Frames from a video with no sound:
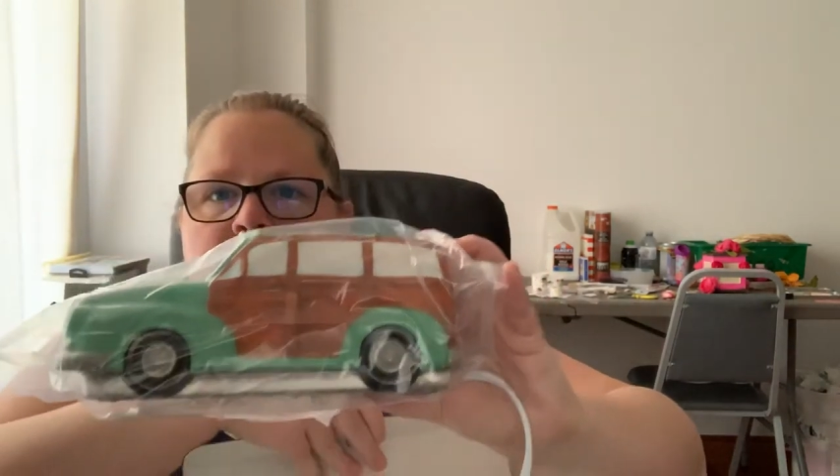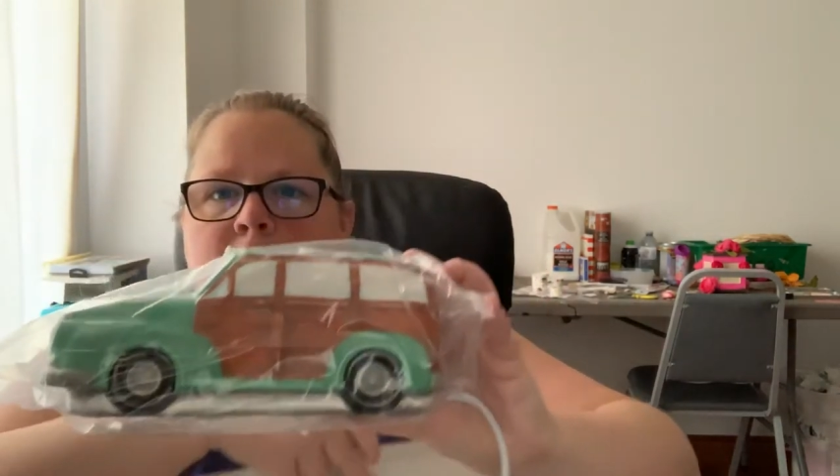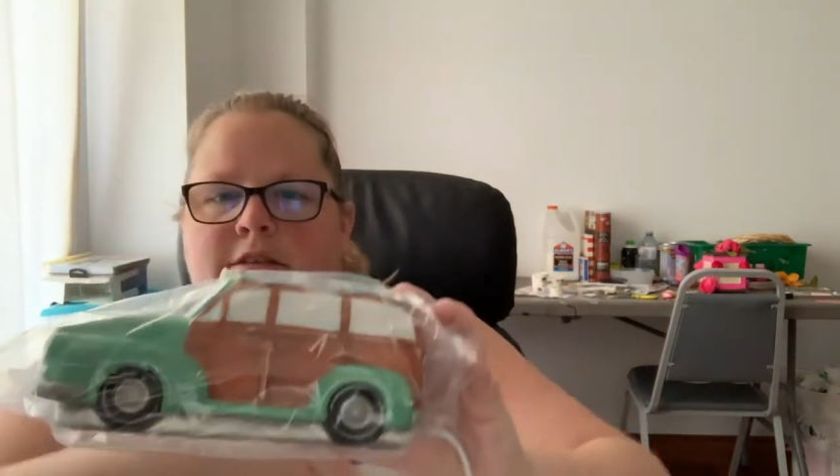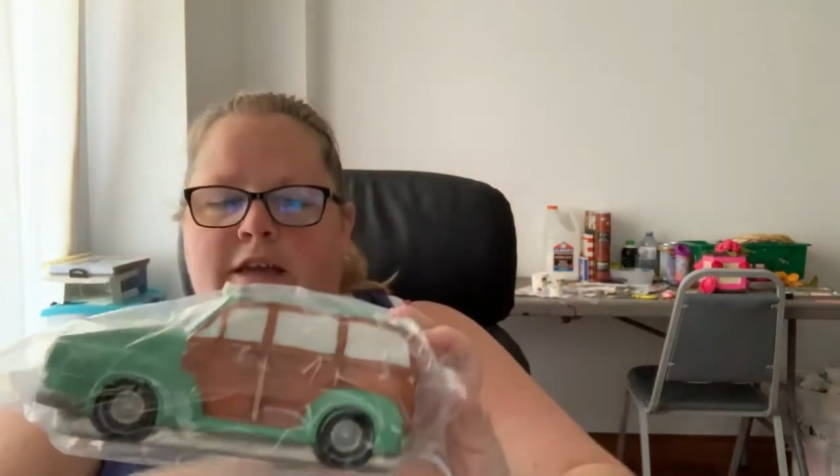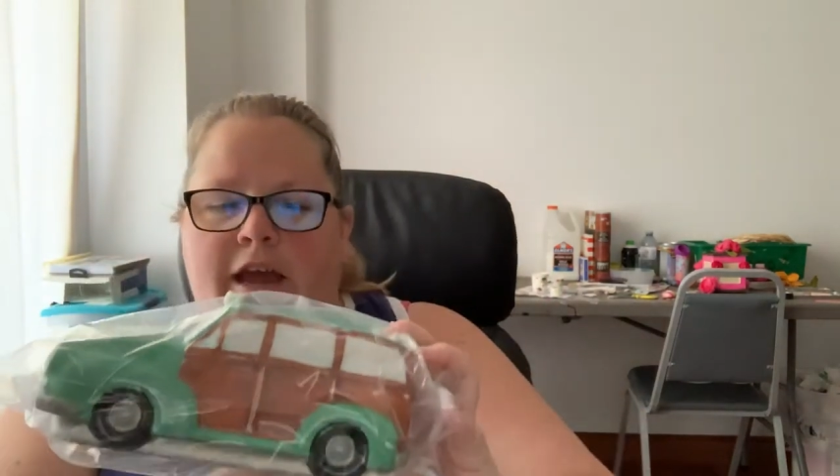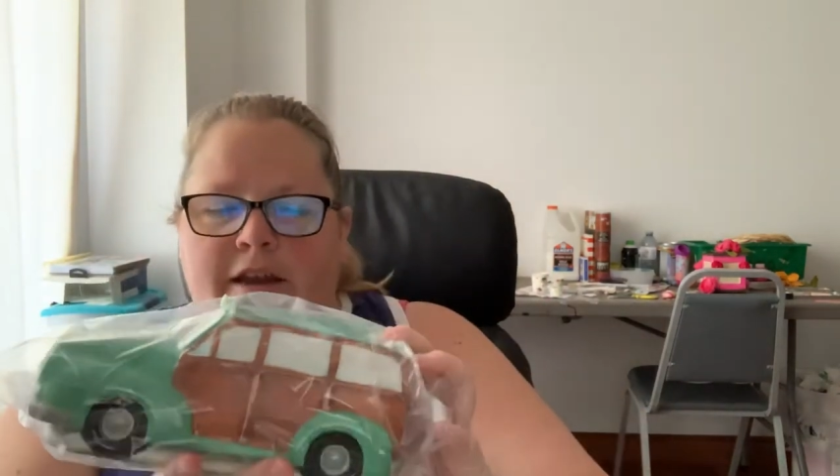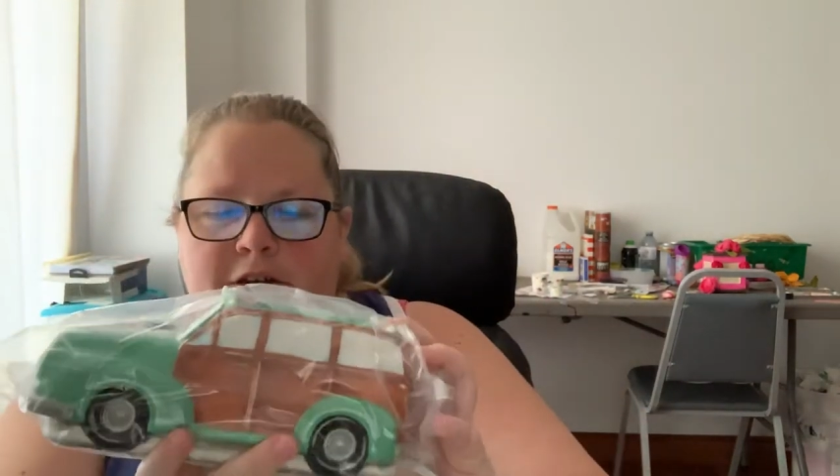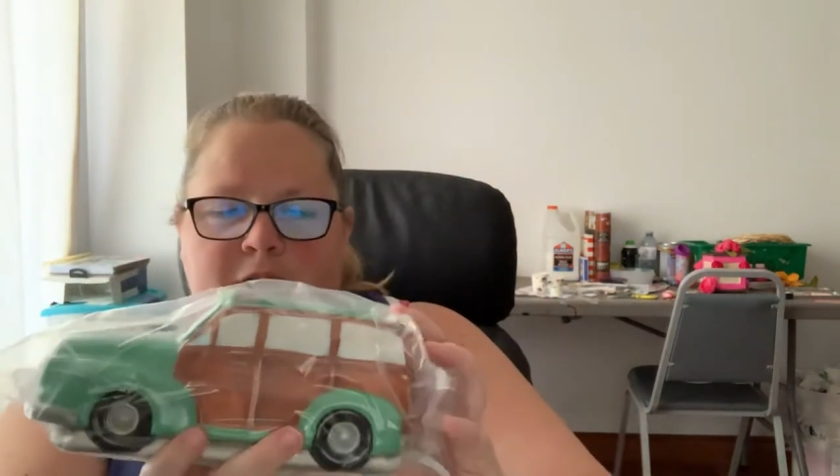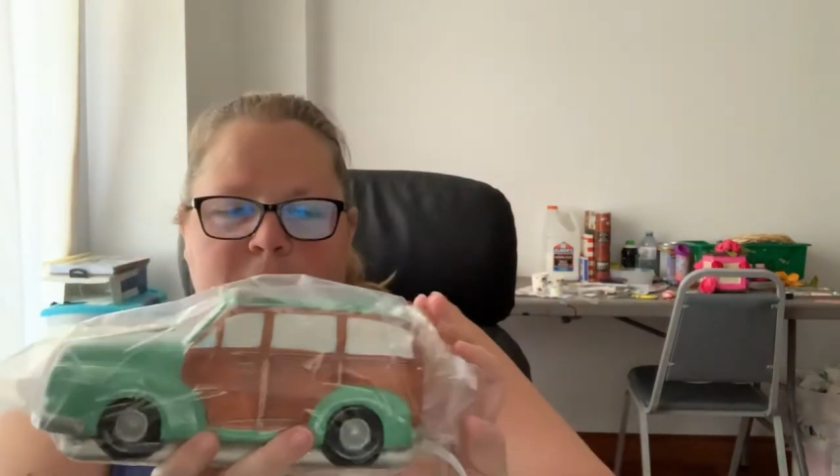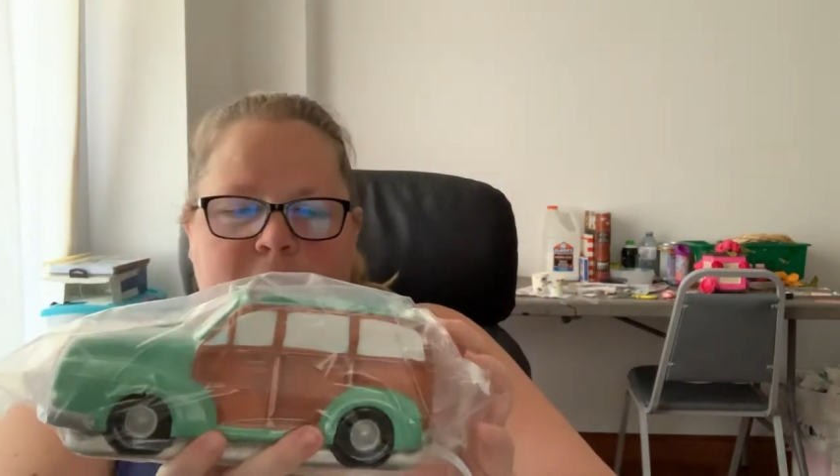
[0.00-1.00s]
It's kind
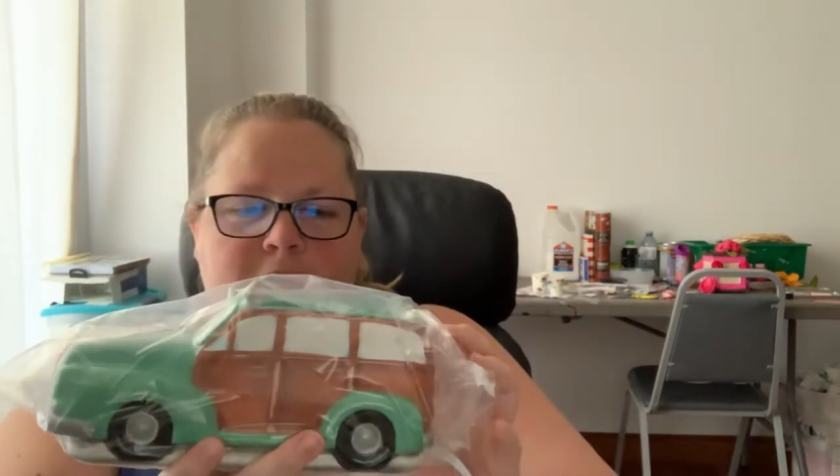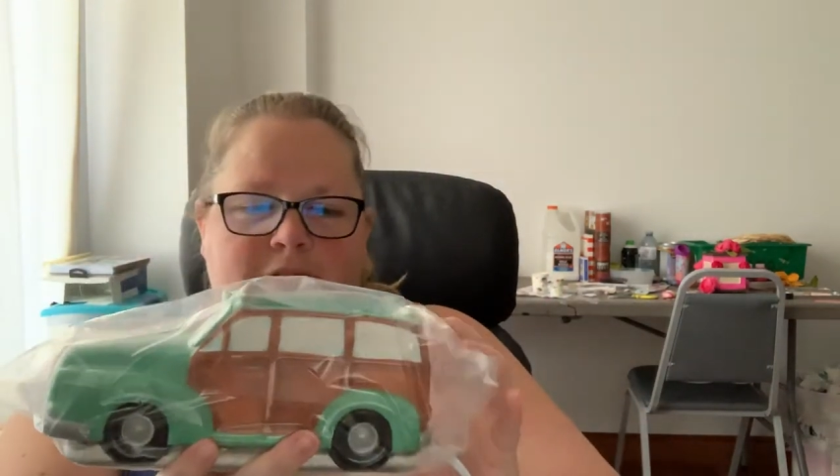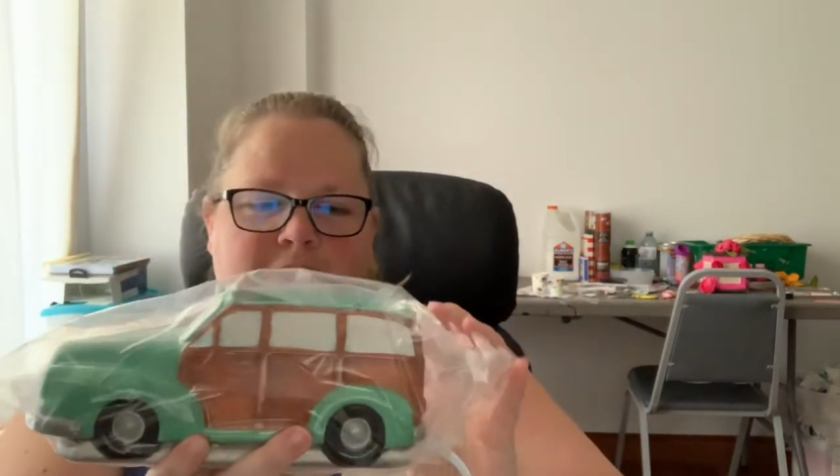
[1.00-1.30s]
of cool.